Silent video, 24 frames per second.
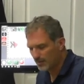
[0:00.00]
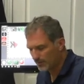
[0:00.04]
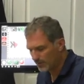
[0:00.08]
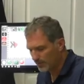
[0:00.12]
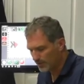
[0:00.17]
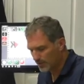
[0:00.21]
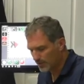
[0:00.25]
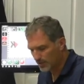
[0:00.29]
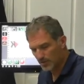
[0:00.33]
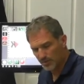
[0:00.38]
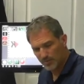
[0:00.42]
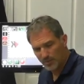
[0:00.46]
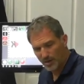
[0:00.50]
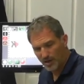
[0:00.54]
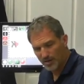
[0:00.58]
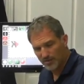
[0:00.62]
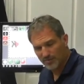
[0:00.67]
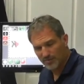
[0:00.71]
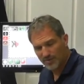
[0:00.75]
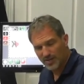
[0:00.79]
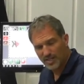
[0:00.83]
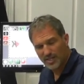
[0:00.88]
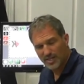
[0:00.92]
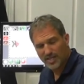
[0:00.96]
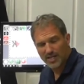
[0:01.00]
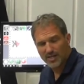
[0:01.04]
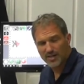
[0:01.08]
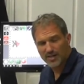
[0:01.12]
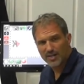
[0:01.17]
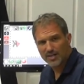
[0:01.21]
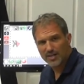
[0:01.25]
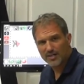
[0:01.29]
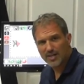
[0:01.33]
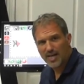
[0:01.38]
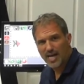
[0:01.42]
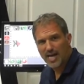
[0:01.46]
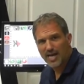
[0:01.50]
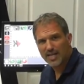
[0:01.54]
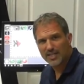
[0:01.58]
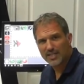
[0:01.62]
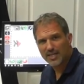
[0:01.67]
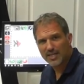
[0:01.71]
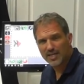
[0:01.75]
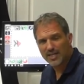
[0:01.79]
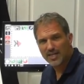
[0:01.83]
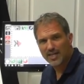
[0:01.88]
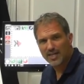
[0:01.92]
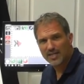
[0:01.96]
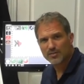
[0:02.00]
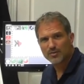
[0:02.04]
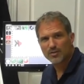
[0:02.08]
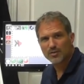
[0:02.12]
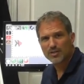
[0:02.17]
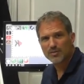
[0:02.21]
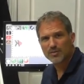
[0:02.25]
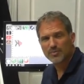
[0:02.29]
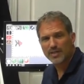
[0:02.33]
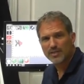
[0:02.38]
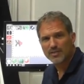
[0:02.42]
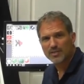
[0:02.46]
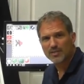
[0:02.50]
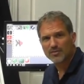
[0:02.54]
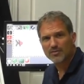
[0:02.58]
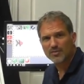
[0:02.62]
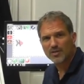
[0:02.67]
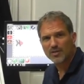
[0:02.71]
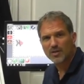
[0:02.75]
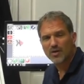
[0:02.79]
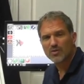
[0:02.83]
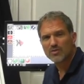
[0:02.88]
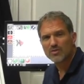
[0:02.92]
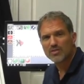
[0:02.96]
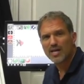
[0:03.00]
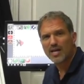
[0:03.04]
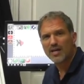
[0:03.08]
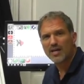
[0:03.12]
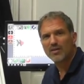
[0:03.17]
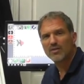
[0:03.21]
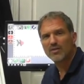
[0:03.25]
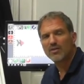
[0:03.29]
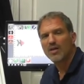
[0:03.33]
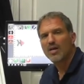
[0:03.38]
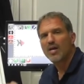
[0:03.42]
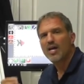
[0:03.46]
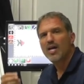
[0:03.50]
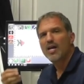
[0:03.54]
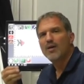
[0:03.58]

There was a small fee there and add the extra expenses for the hotel,